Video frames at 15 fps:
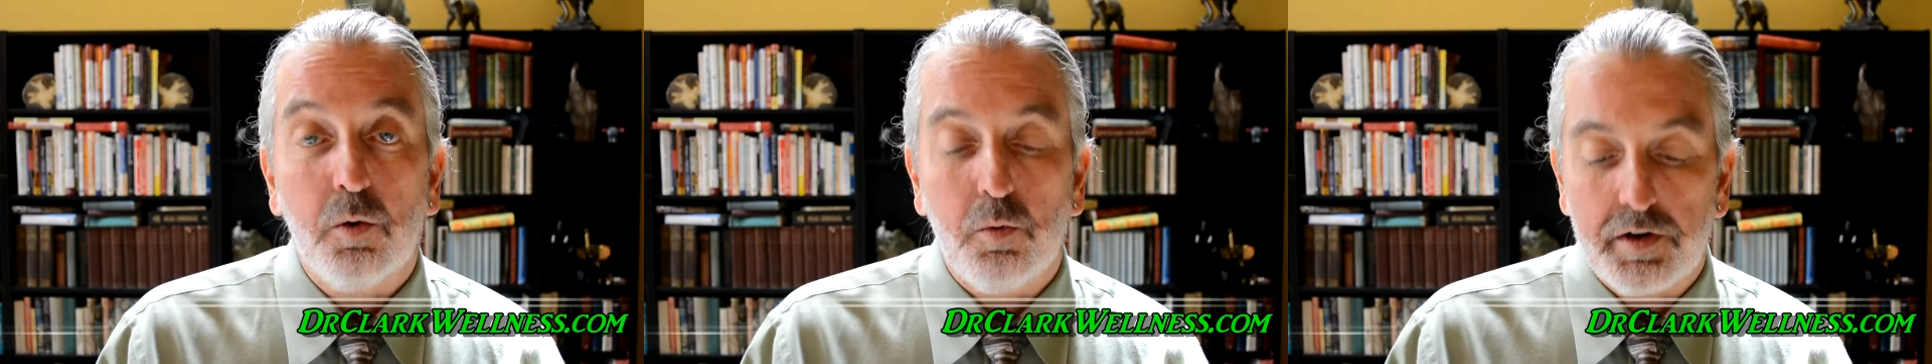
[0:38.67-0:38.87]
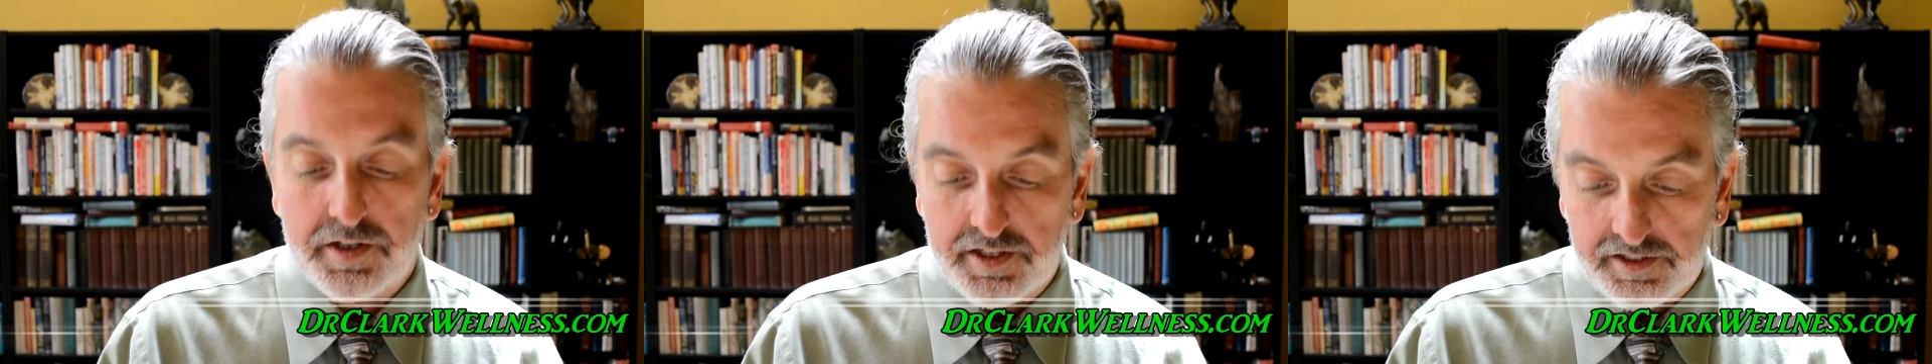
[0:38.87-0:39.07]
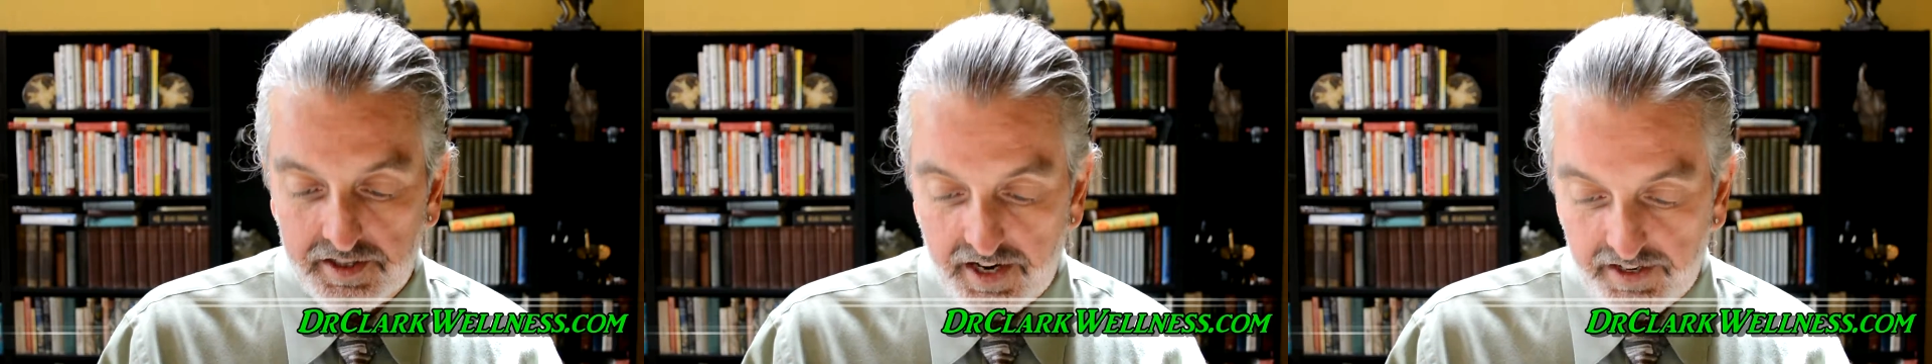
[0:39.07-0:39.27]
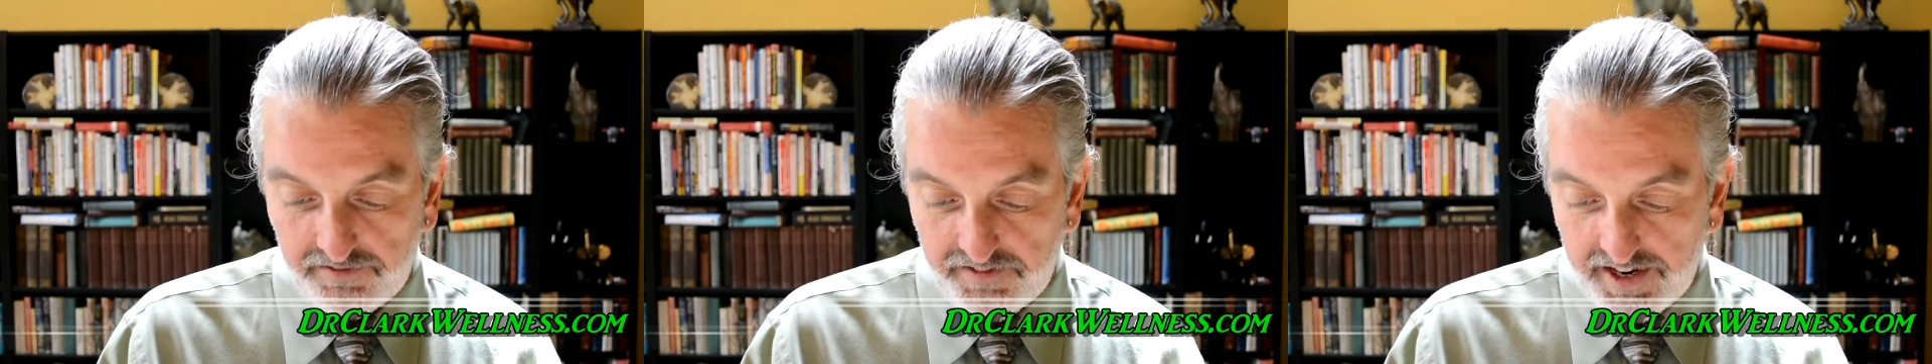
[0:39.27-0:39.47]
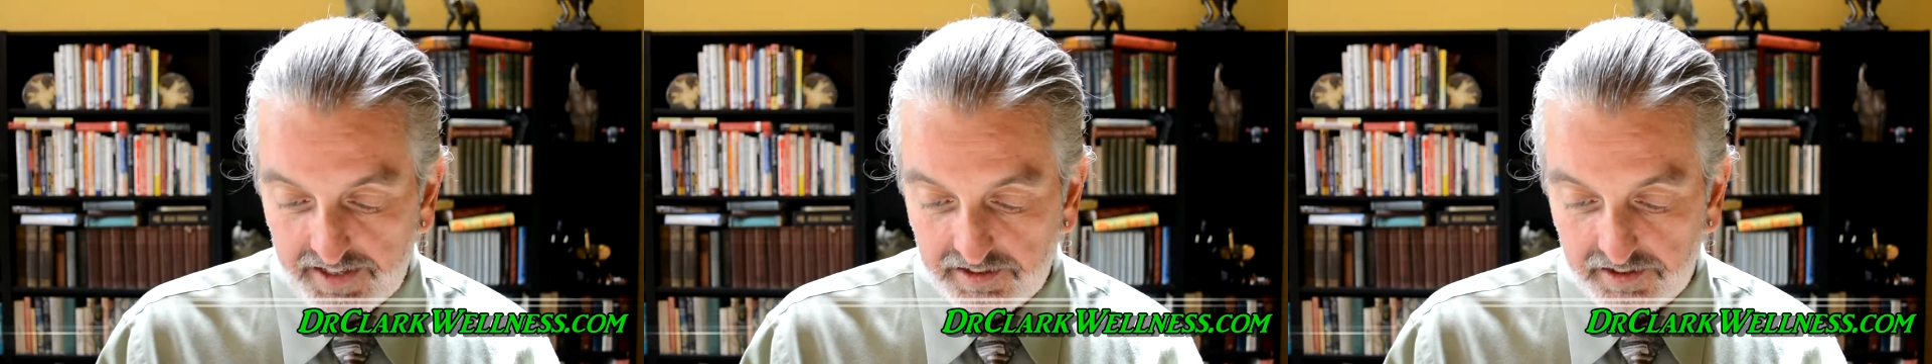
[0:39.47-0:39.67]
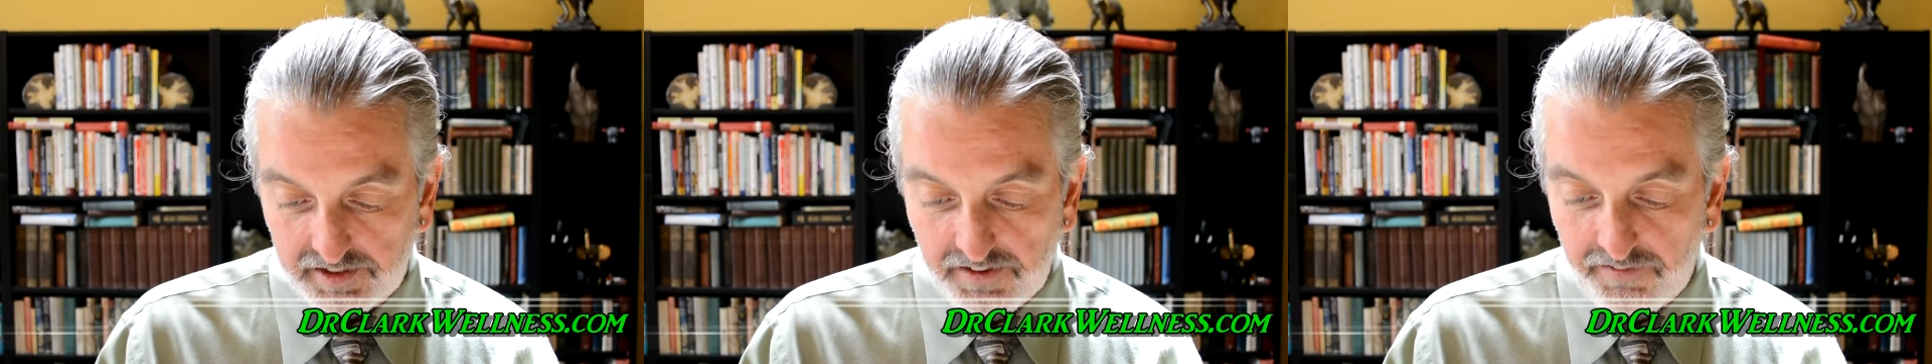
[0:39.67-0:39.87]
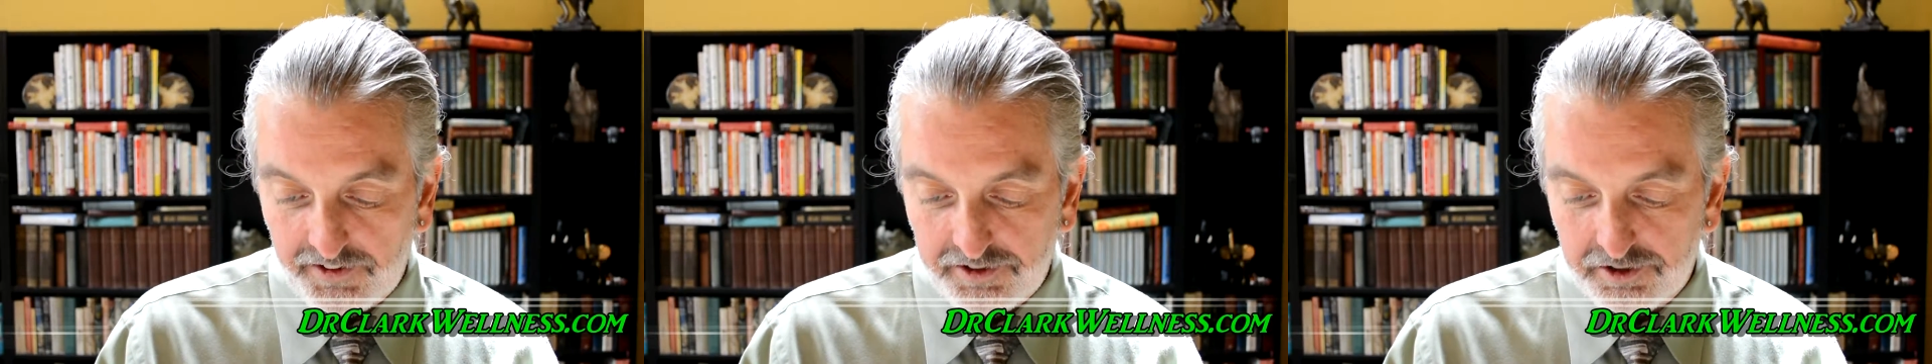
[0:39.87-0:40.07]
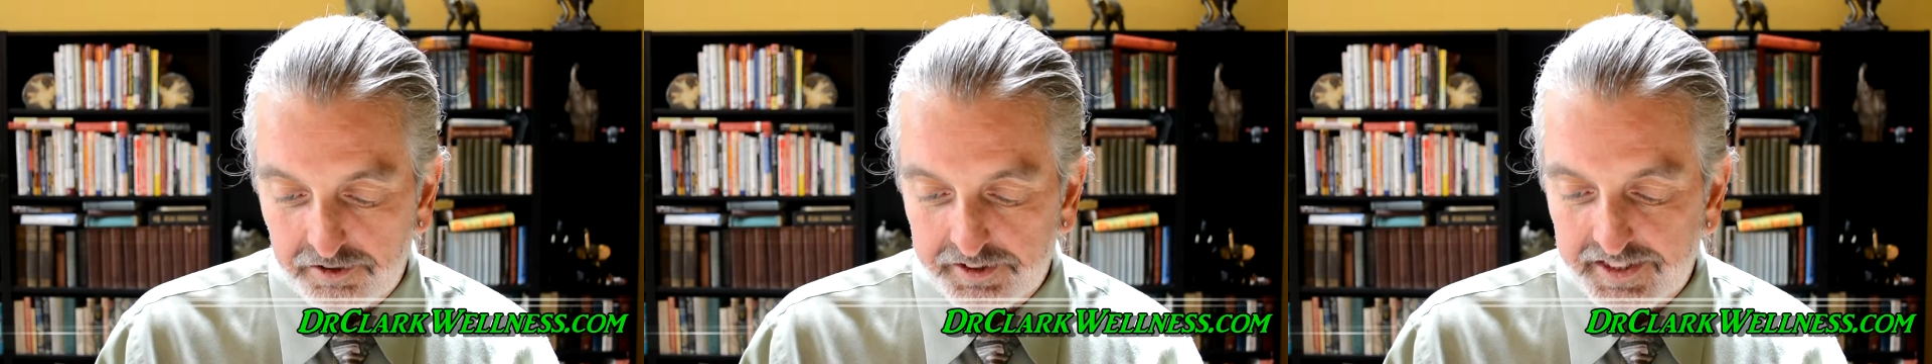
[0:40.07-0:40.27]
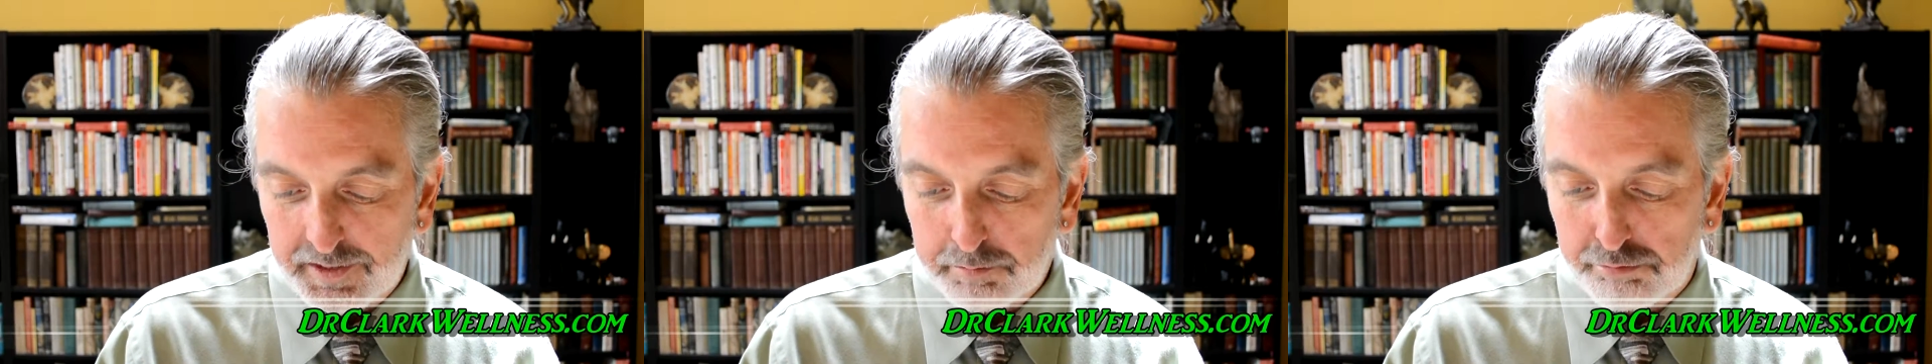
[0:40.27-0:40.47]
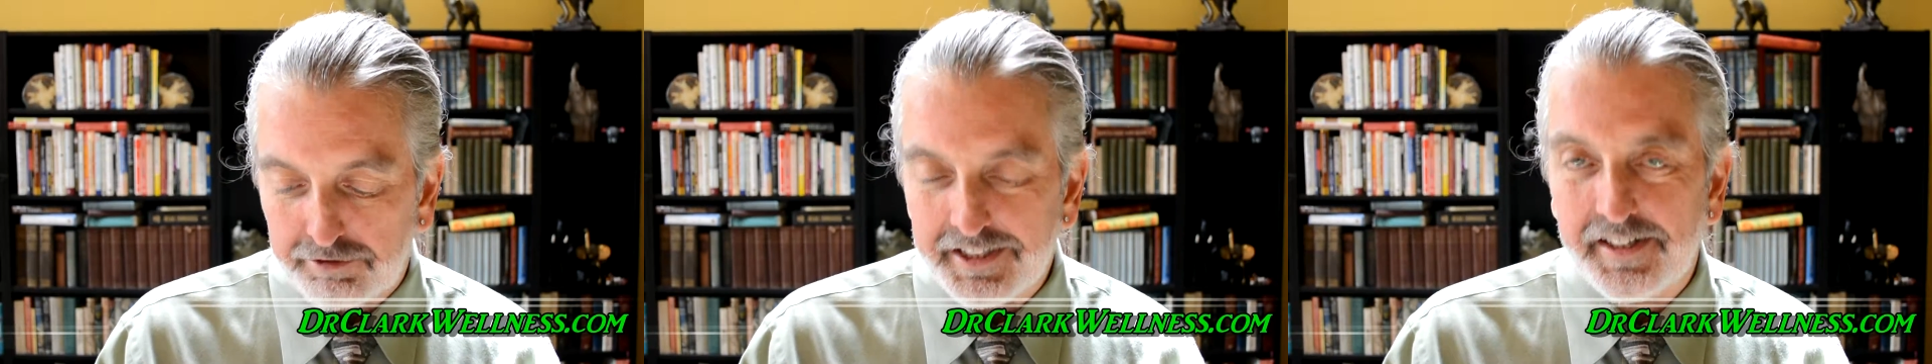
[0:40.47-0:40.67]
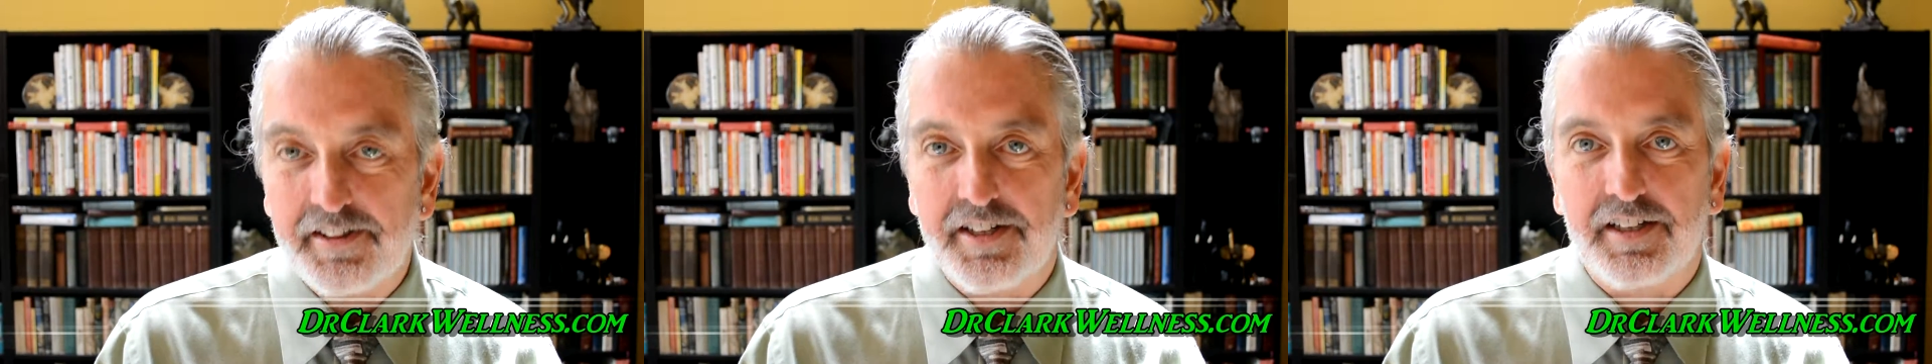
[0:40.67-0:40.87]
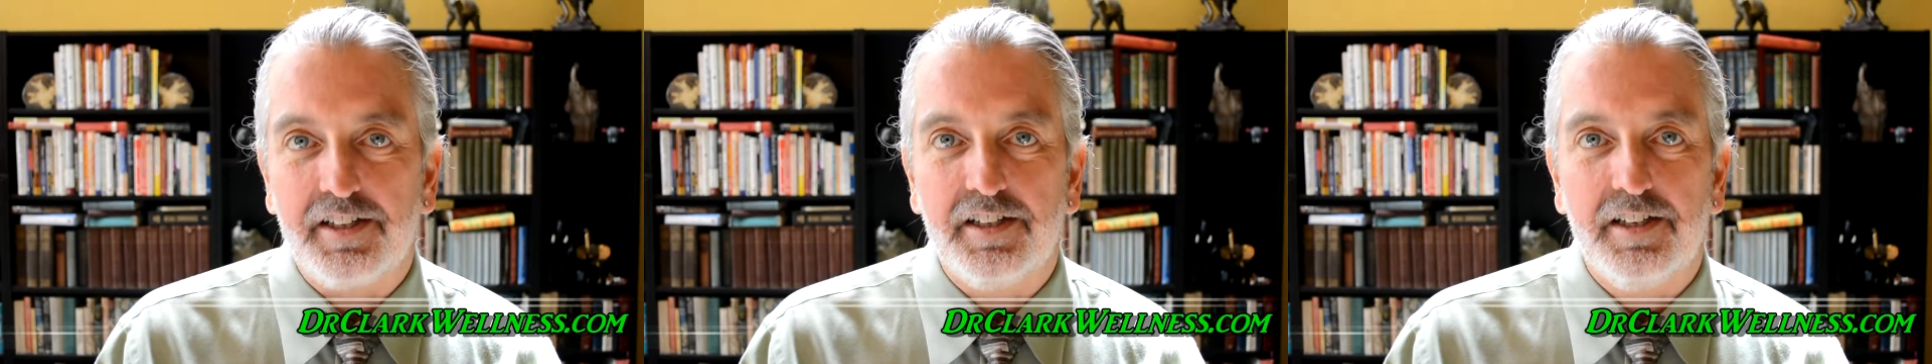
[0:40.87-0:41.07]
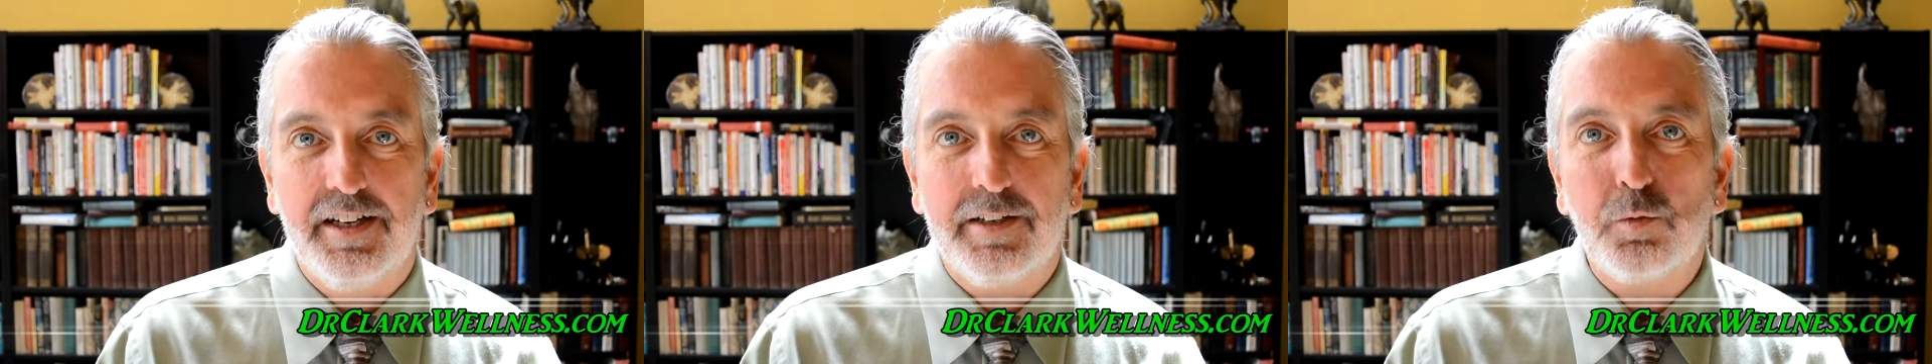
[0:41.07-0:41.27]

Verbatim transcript: One of the side effects, difficulty in breathing